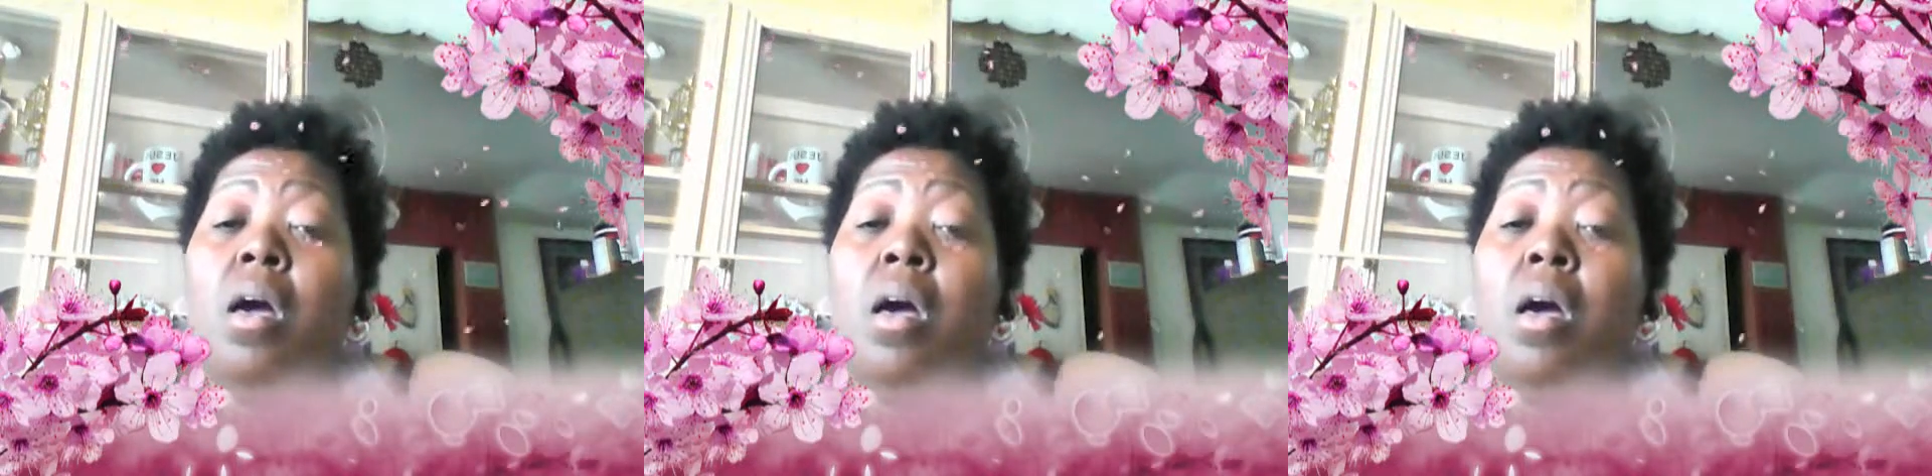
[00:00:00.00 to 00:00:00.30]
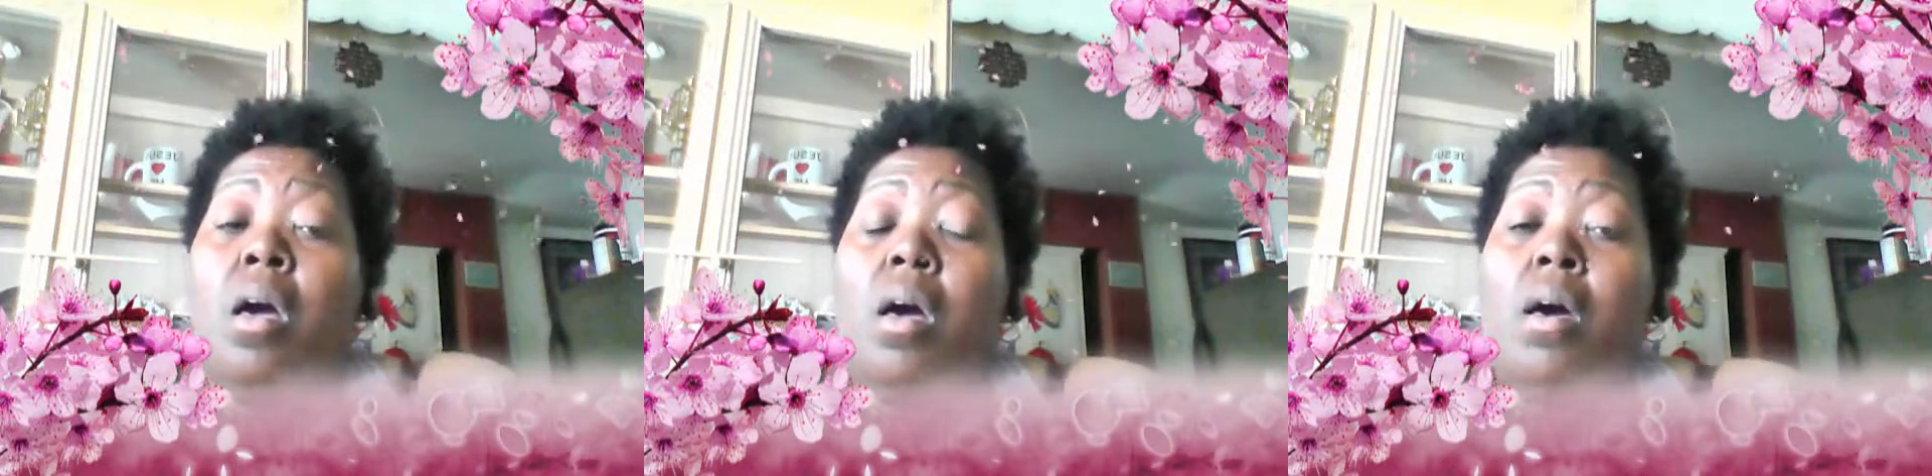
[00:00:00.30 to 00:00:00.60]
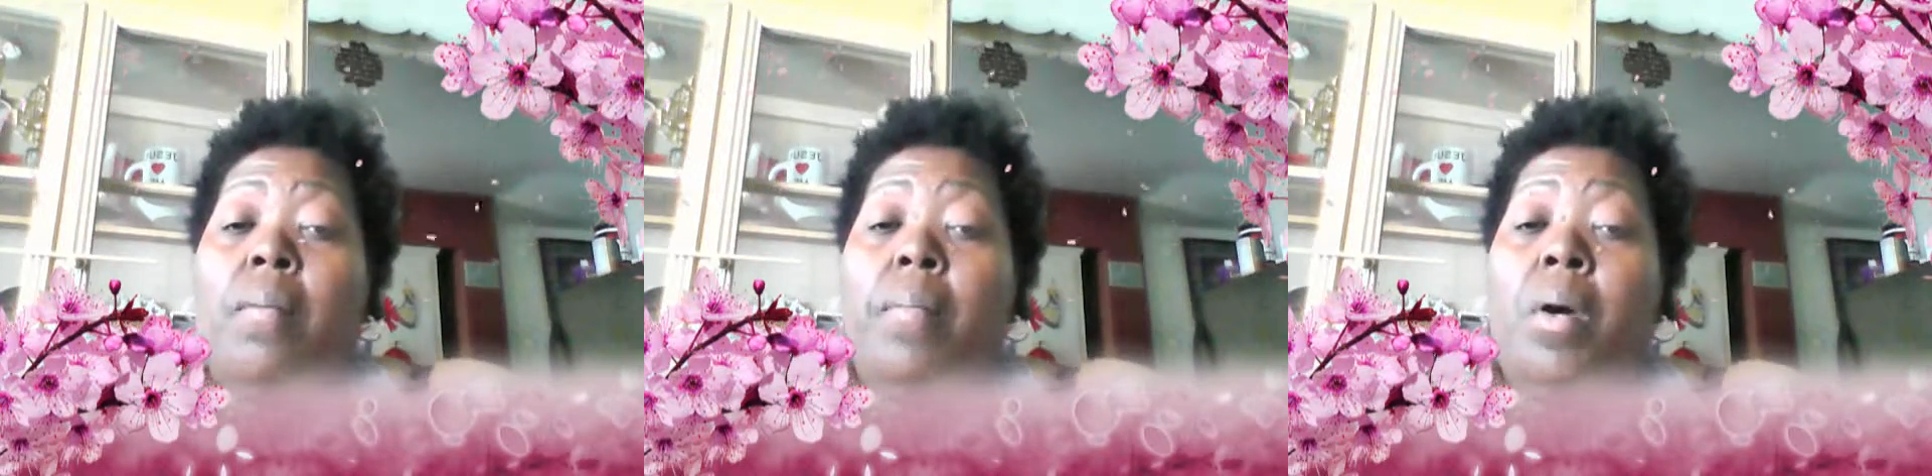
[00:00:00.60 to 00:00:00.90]

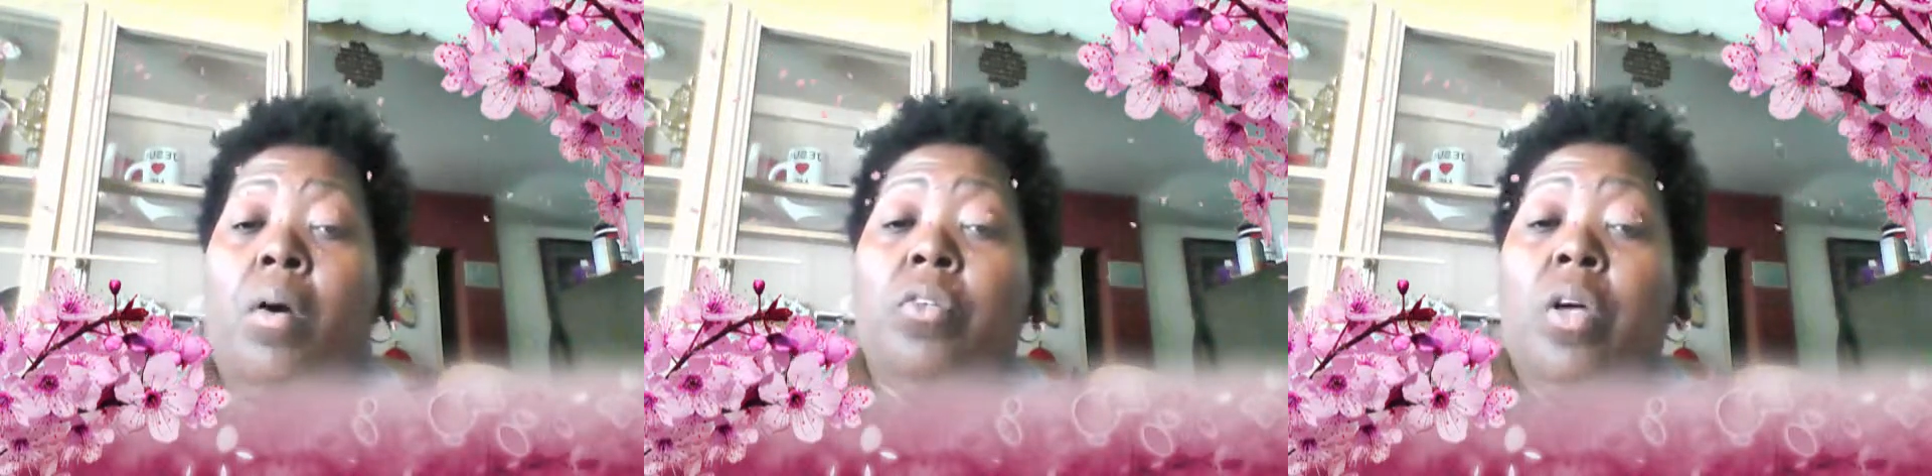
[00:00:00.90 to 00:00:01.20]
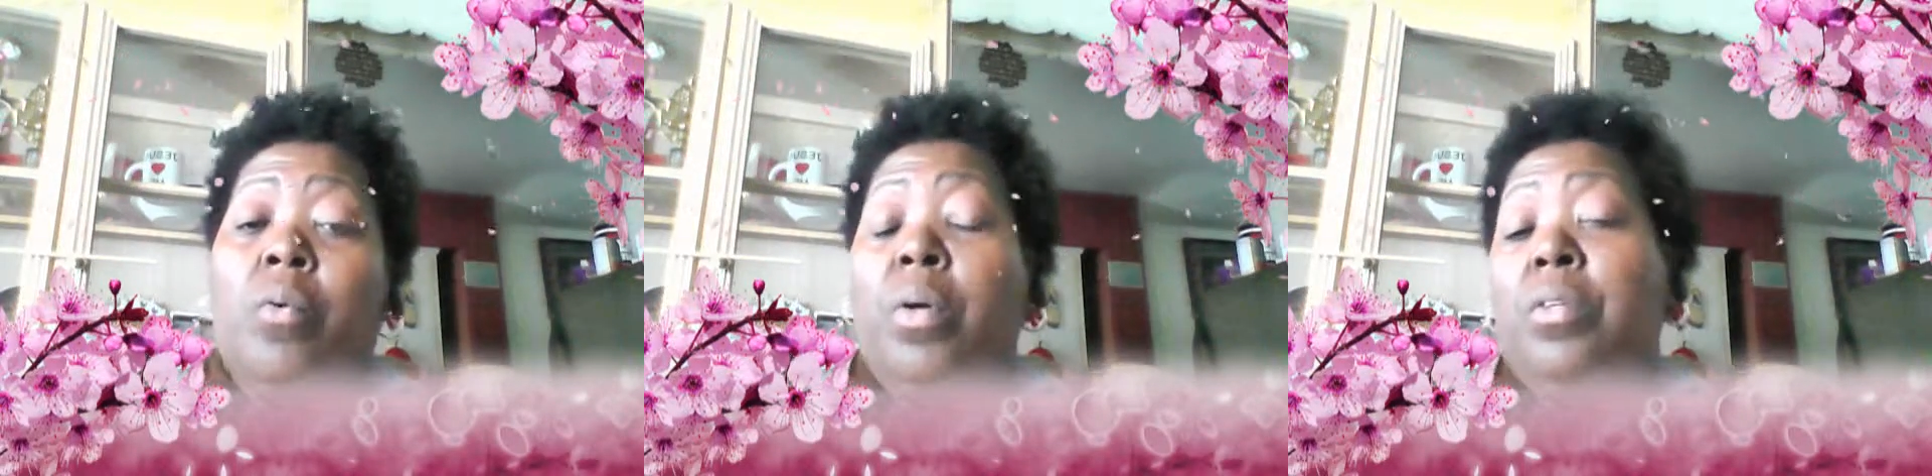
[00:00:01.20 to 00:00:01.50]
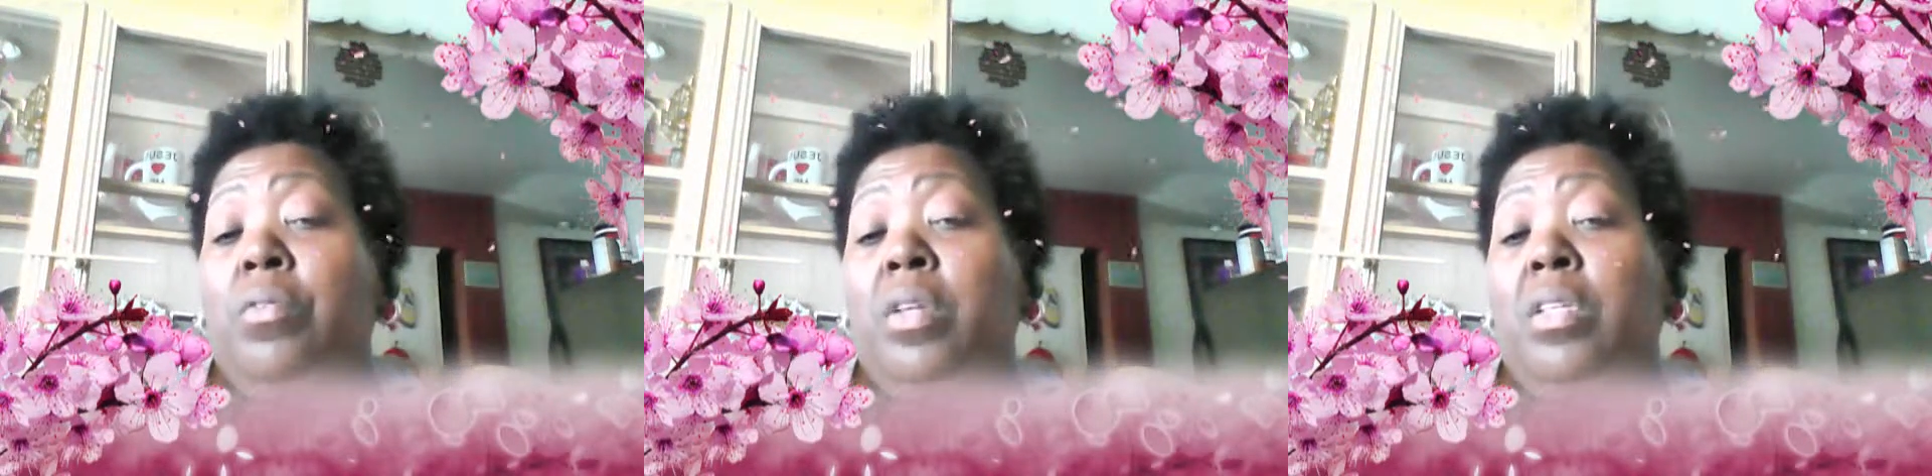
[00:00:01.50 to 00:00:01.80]
Also, I want to
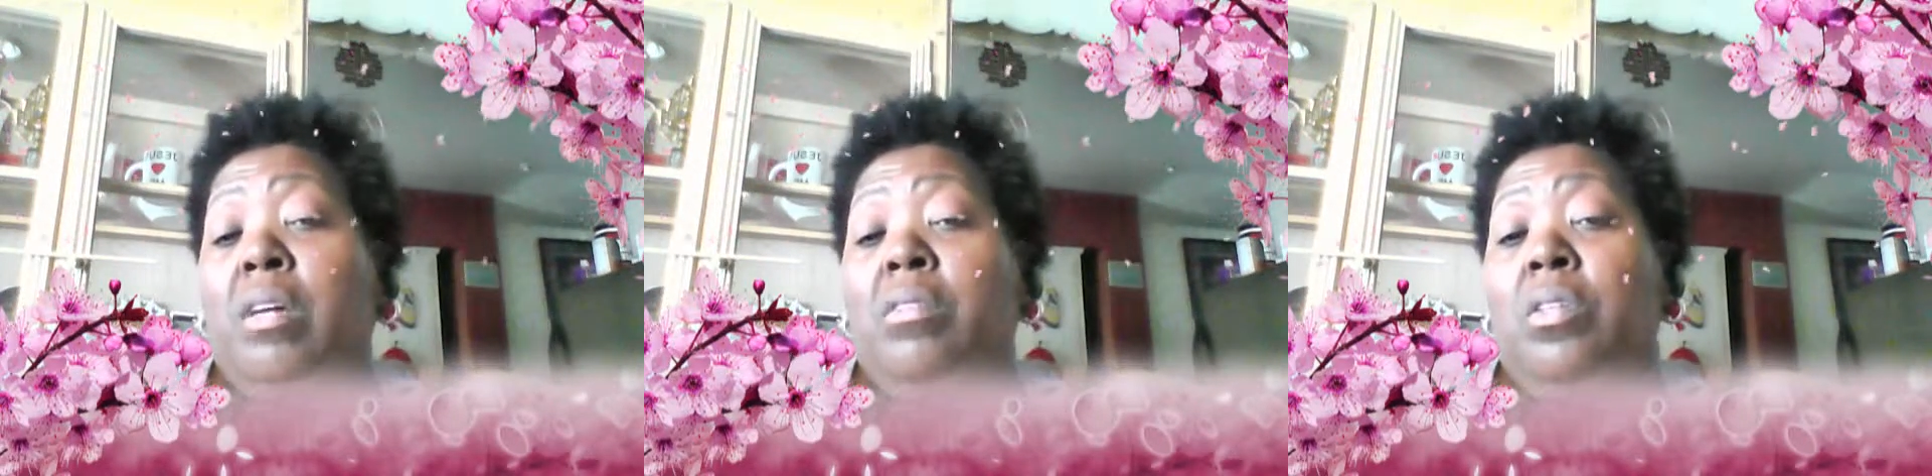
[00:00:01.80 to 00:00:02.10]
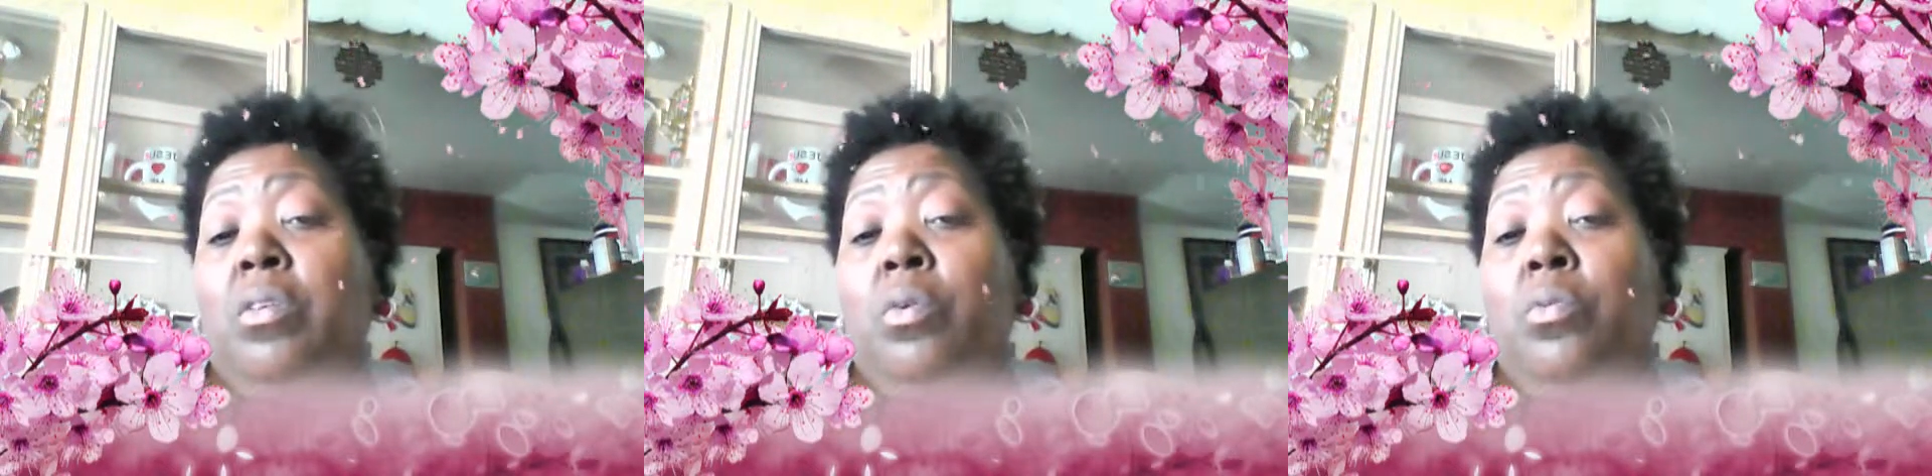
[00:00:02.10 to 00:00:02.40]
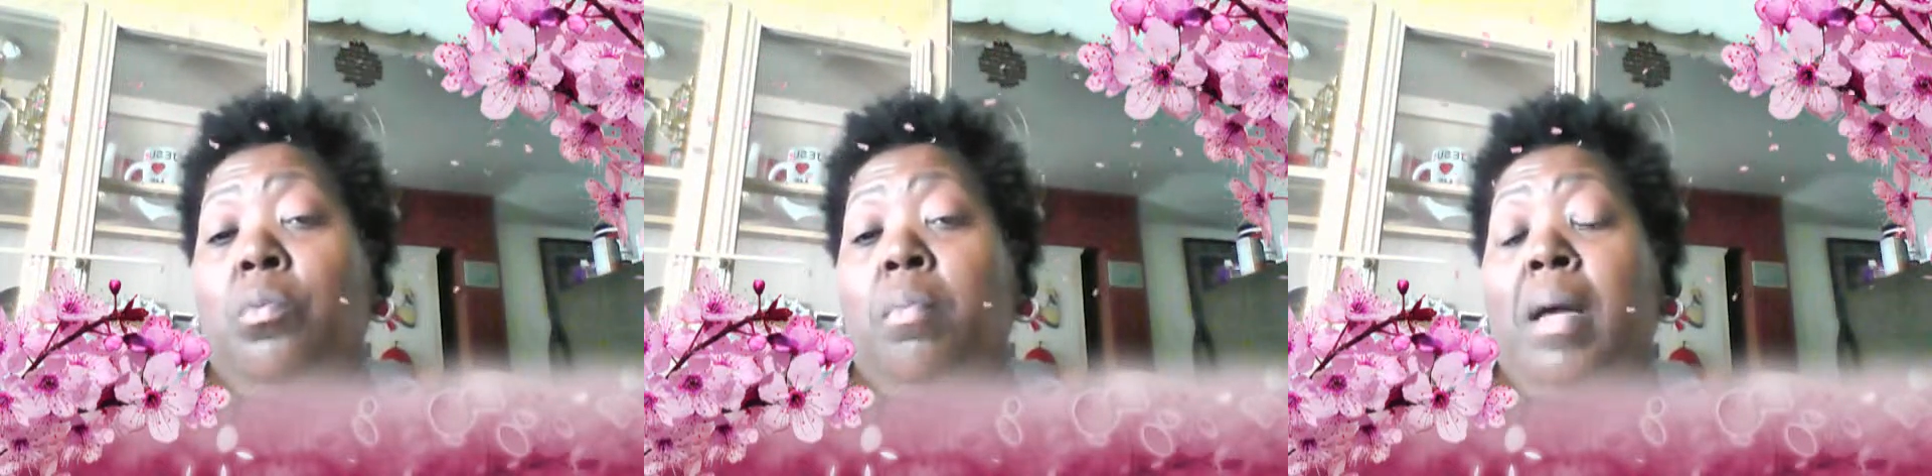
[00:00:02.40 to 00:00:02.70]
reach out to those who
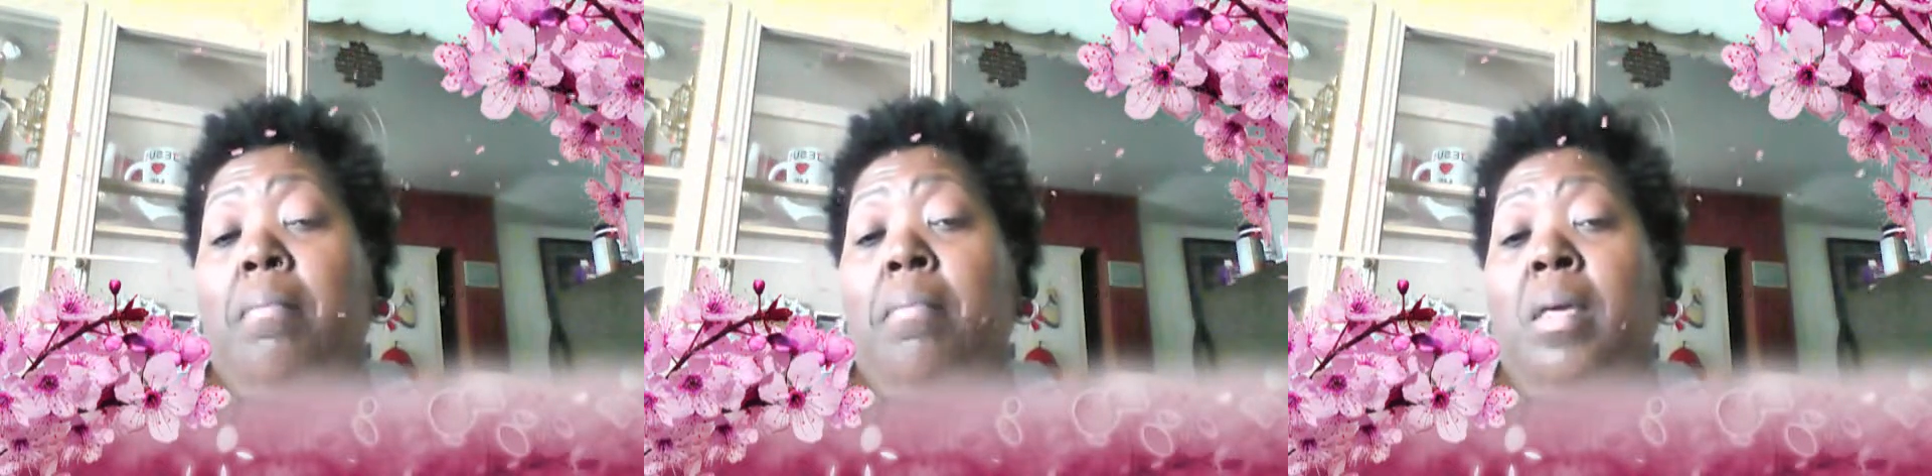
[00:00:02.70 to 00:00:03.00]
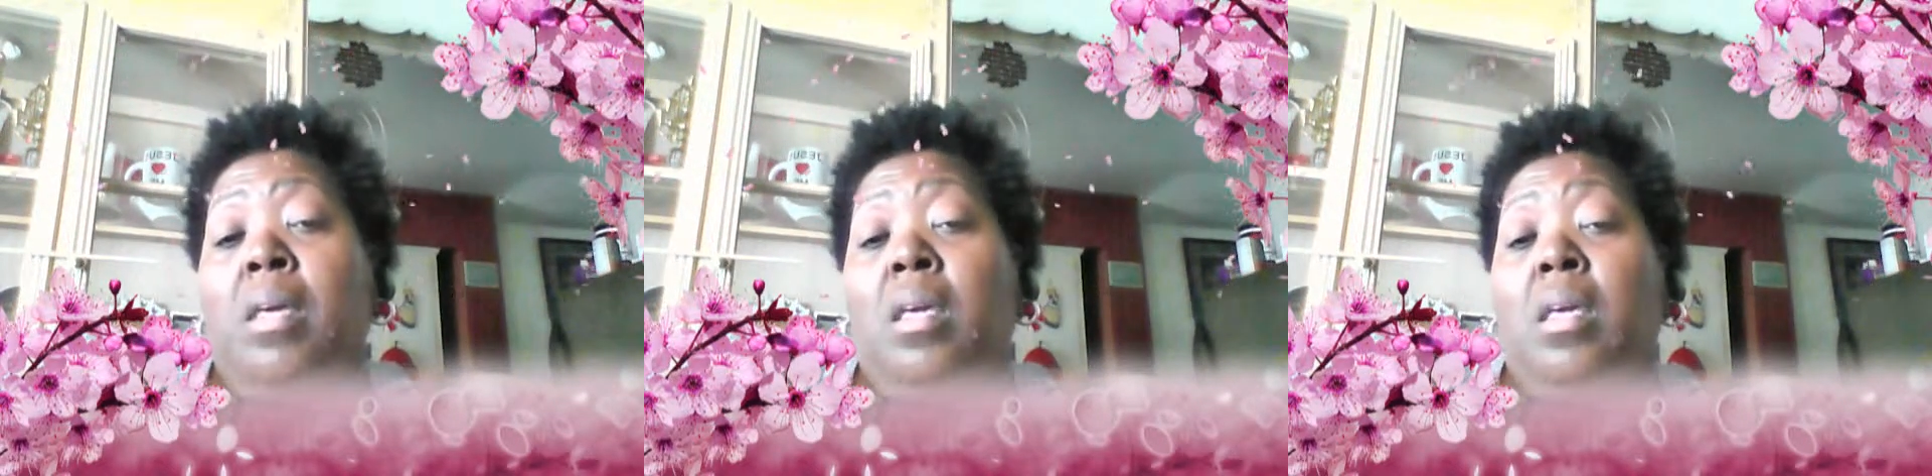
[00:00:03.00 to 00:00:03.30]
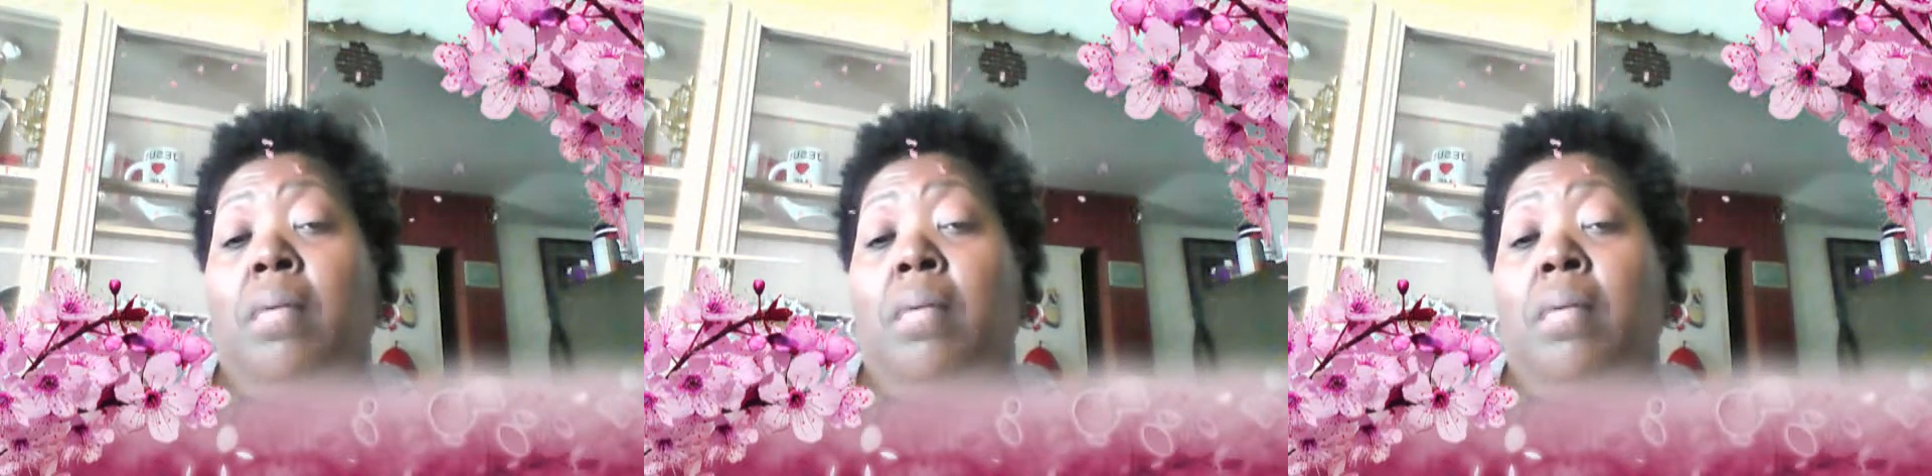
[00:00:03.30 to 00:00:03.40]
might be